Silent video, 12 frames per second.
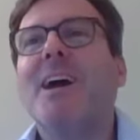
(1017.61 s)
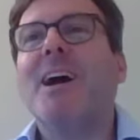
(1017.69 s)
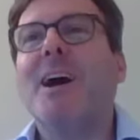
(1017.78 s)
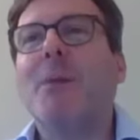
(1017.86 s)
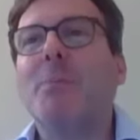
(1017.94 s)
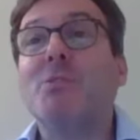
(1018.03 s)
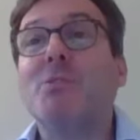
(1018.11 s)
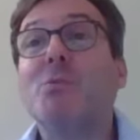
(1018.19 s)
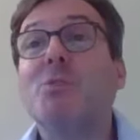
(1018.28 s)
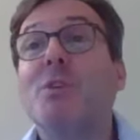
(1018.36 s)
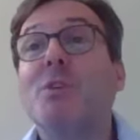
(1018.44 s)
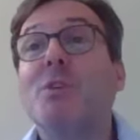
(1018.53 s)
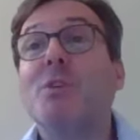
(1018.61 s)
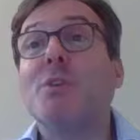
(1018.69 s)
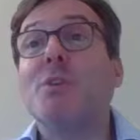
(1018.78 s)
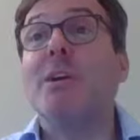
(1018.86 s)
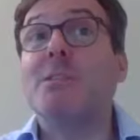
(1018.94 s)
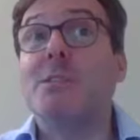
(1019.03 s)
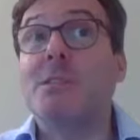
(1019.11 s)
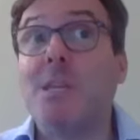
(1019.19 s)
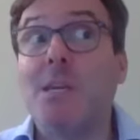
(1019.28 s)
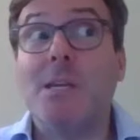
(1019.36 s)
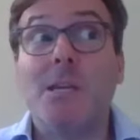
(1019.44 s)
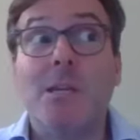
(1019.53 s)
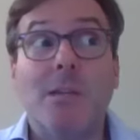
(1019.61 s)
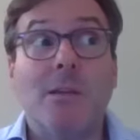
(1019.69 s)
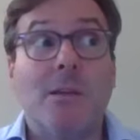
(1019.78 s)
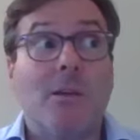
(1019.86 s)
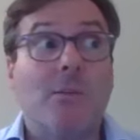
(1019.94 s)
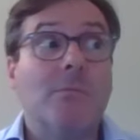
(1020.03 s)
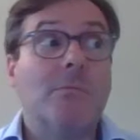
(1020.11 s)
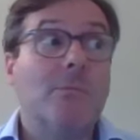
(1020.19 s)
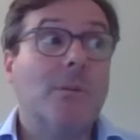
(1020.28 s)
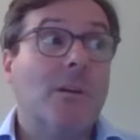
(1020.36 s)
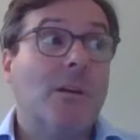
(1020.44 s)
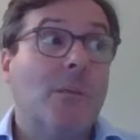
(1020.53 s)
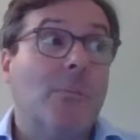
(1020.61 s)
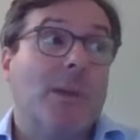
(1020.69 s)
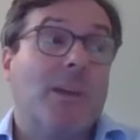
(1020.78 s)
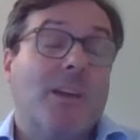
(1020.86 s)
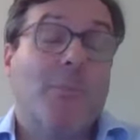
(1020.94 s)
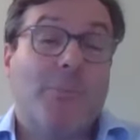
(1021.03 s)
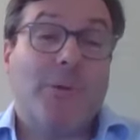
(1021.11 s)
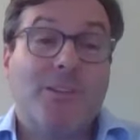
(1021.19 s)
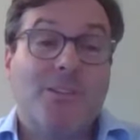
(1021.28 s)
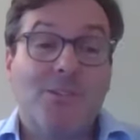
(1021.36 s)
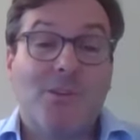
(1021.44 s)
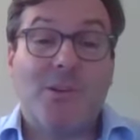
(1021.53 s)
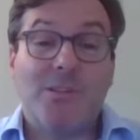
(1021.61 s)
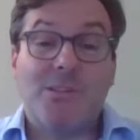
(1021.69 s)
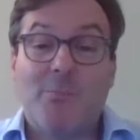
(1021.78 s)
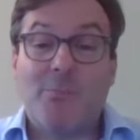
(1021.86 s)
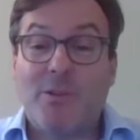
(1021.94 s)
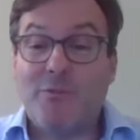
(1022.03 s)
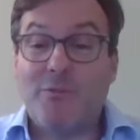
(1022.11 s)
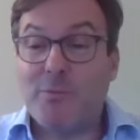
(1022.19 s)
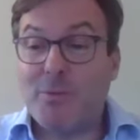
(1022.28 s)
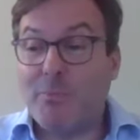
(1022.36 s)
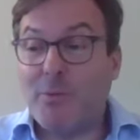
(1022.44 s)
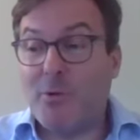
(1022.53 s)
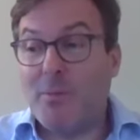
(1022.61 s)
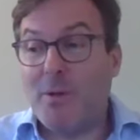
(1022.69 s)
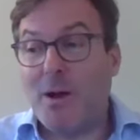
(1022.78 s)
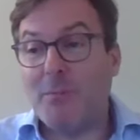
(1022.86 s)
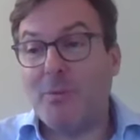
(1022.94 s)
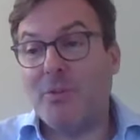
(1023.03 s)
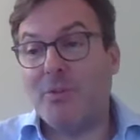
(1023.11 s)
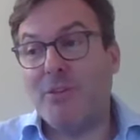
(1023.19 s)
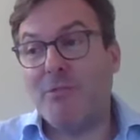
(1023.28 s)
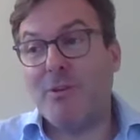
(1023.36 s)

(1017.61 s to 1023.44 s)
But it's also really nice to see, you know, a big company design something from the bottom up because they